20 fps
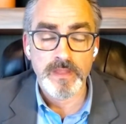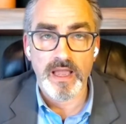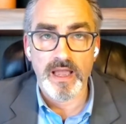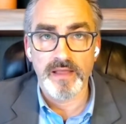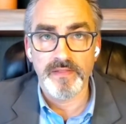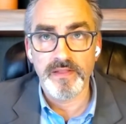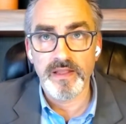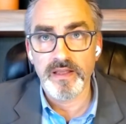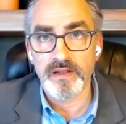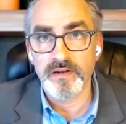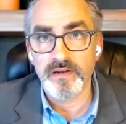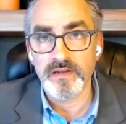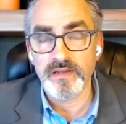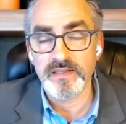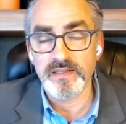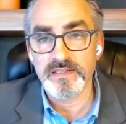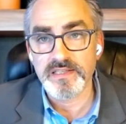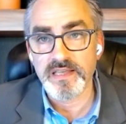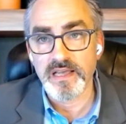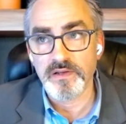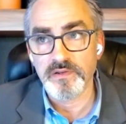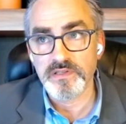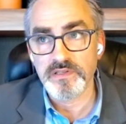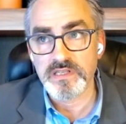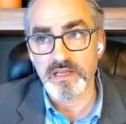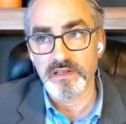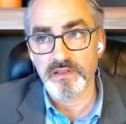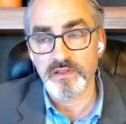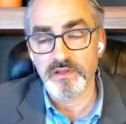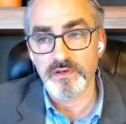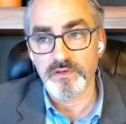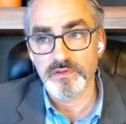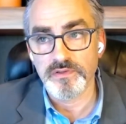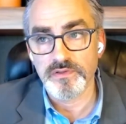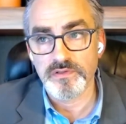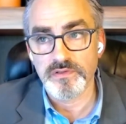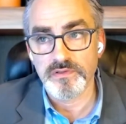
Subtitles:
And then it sounds like there